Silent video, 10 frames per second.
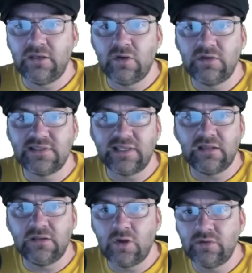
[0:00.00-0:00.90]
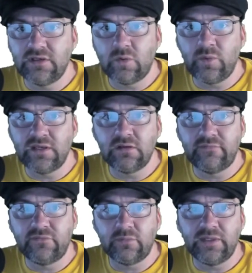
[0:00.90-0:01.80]
notice it loaded a window
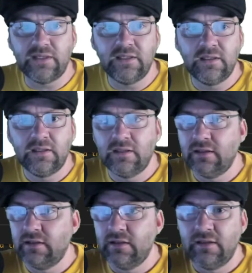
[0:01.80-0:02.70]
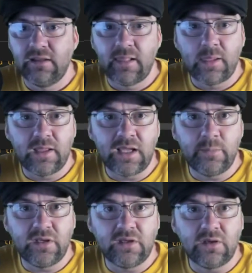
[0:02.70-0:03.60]
for me. I'm
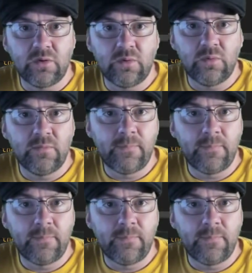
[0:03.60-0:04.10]
going to go